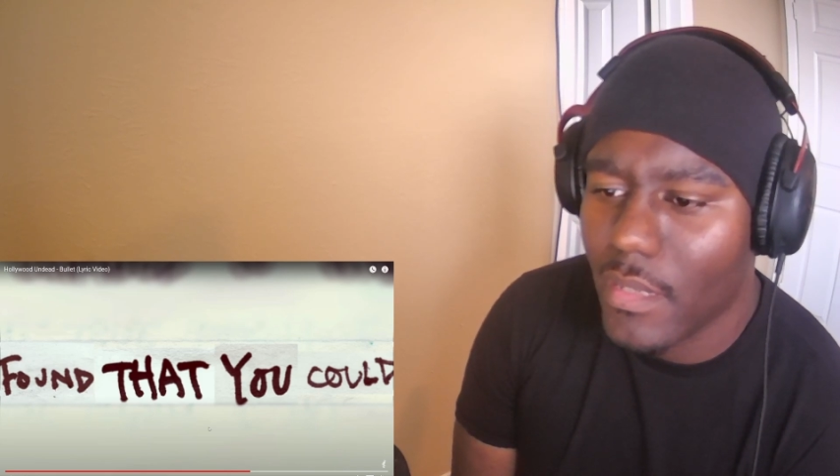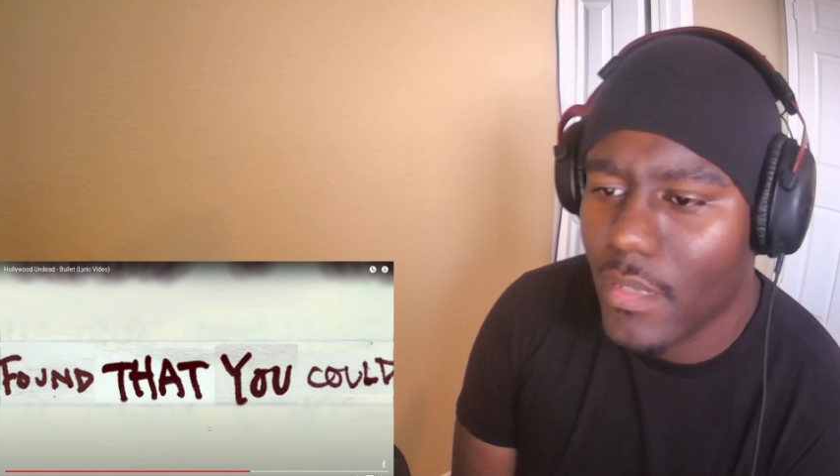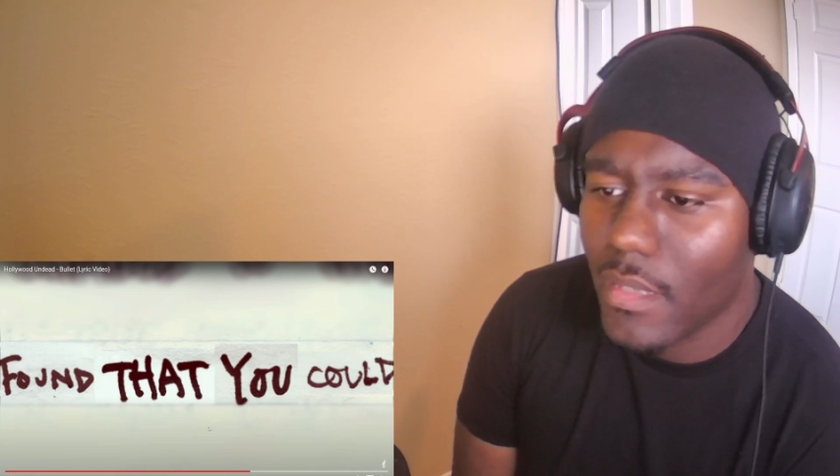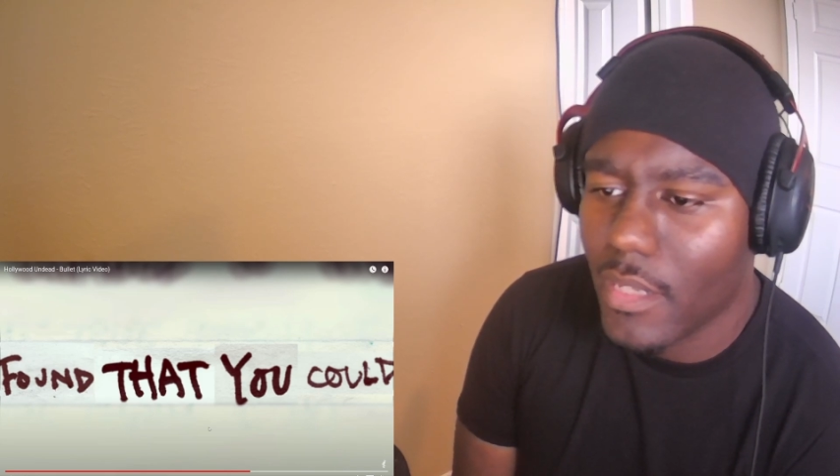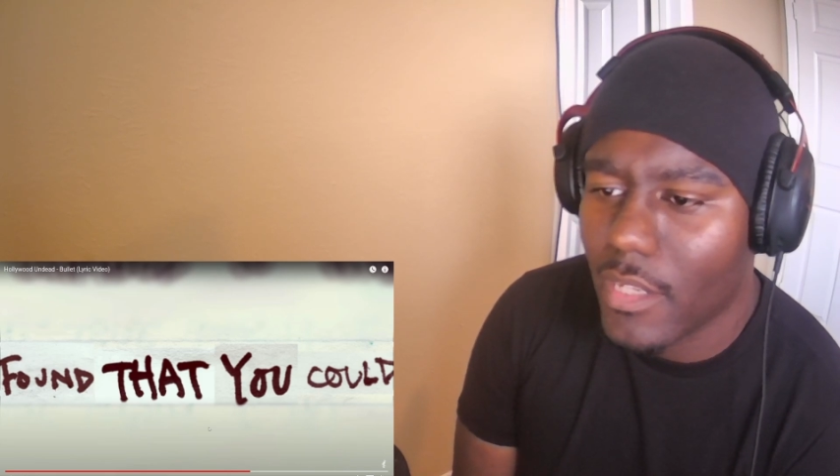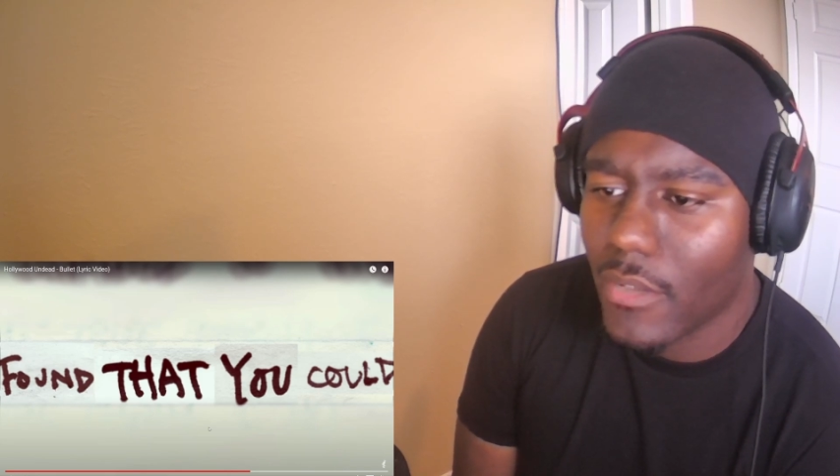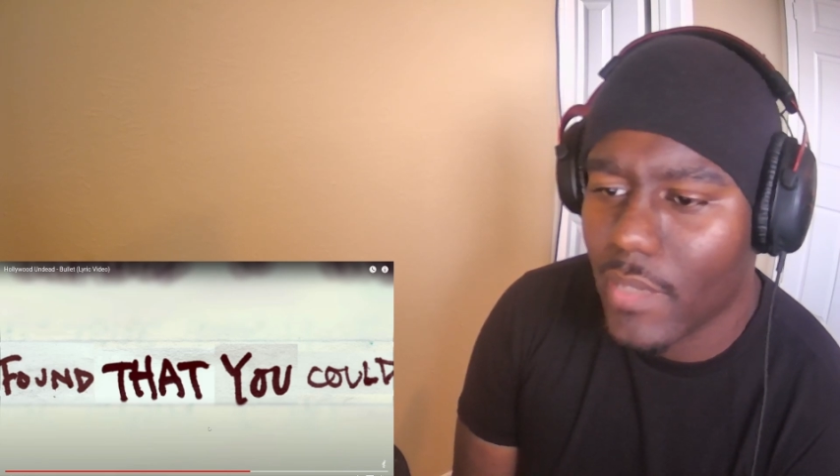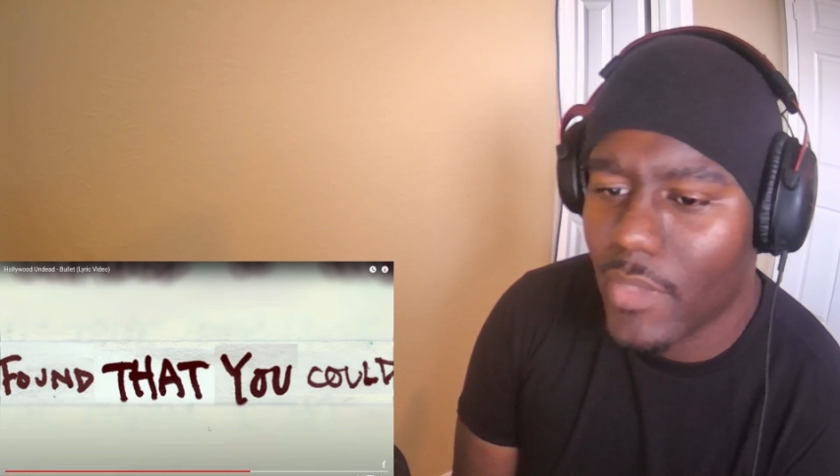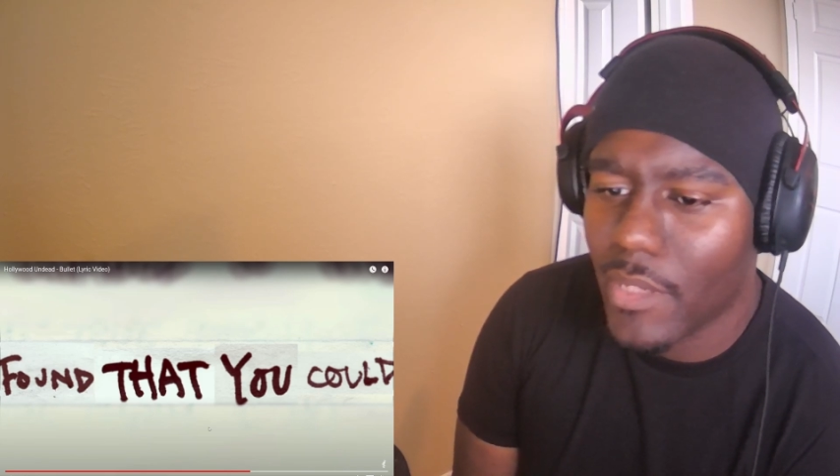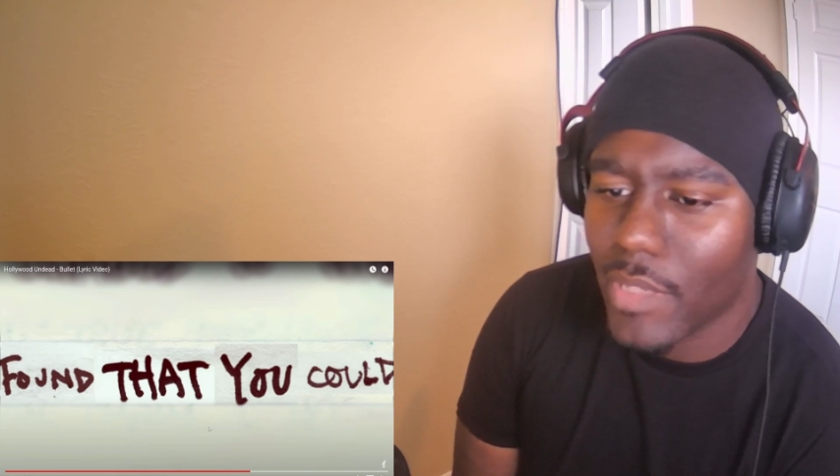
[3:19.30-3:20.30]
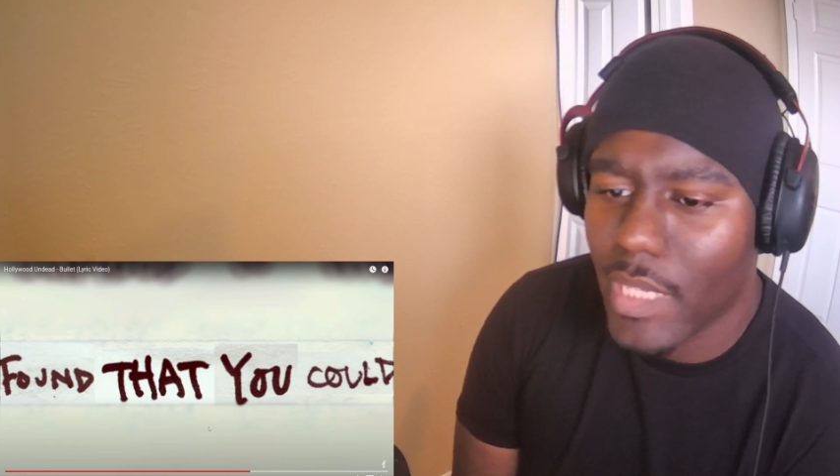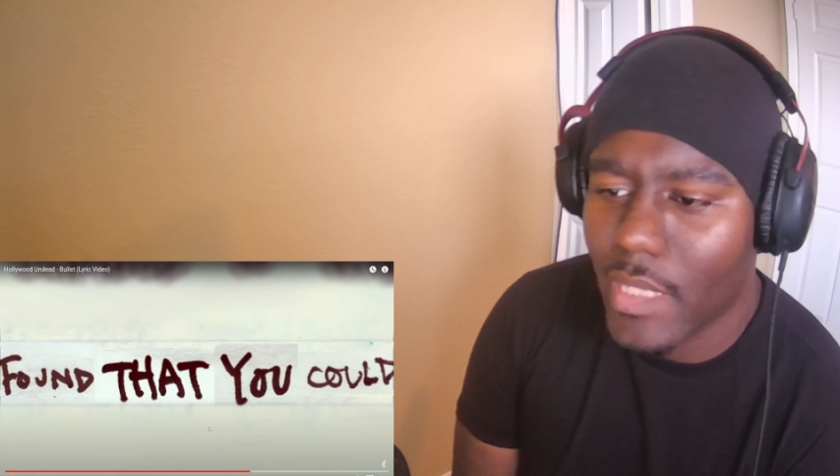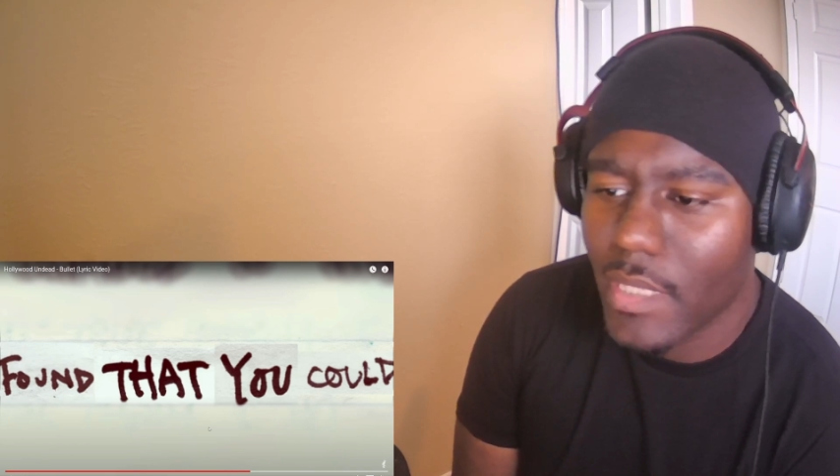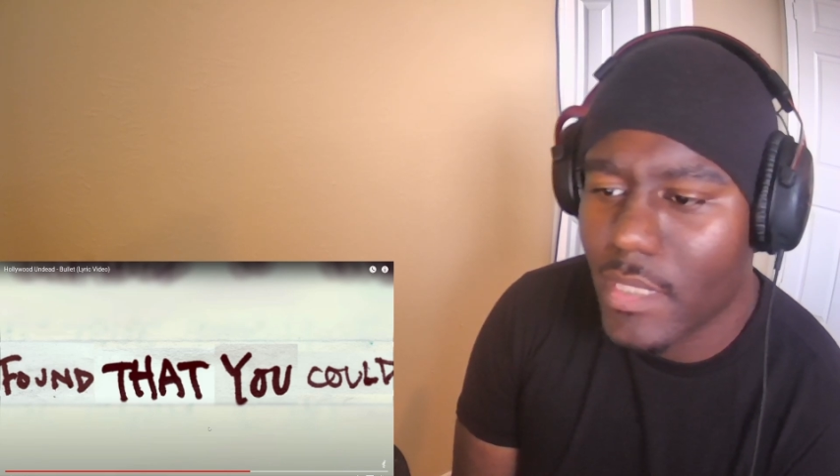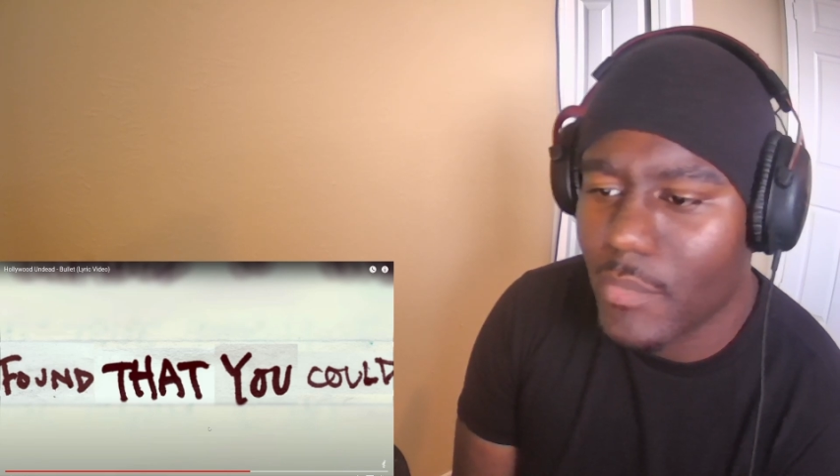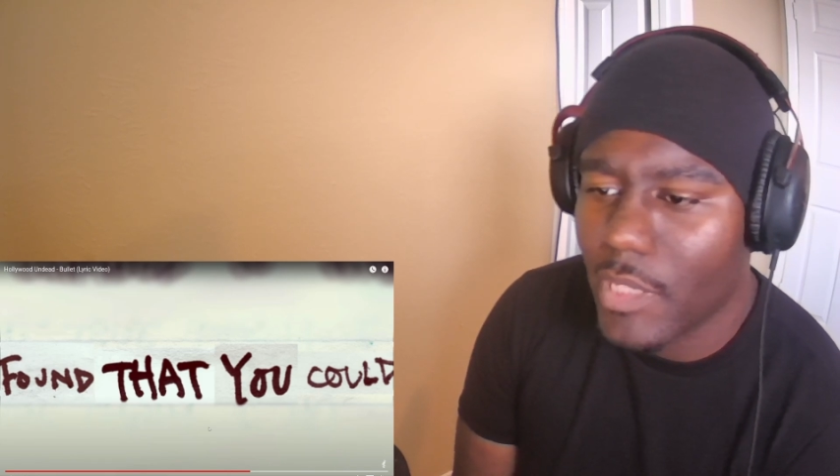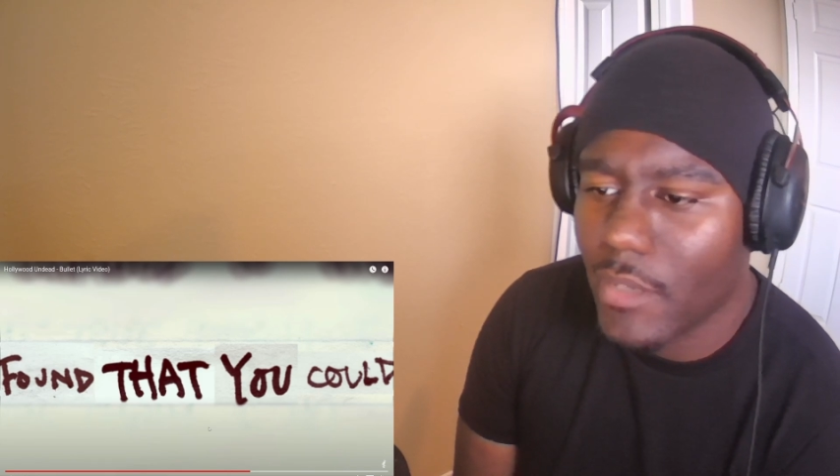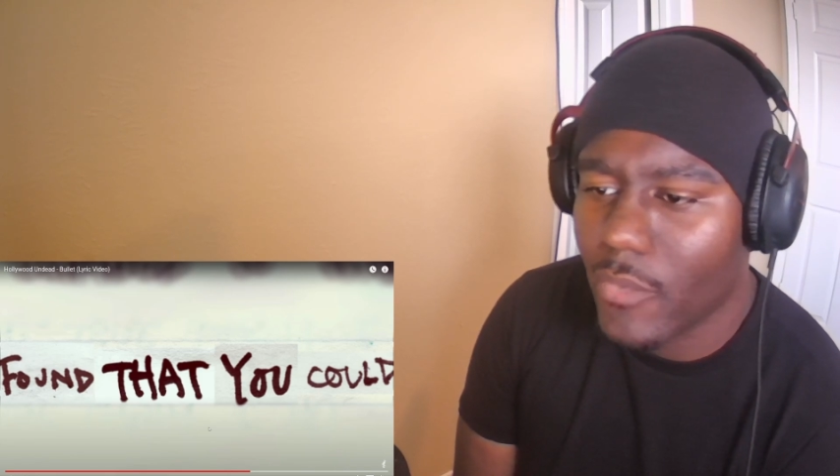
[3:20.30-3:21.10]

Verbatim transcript: you know, leaving their kids to be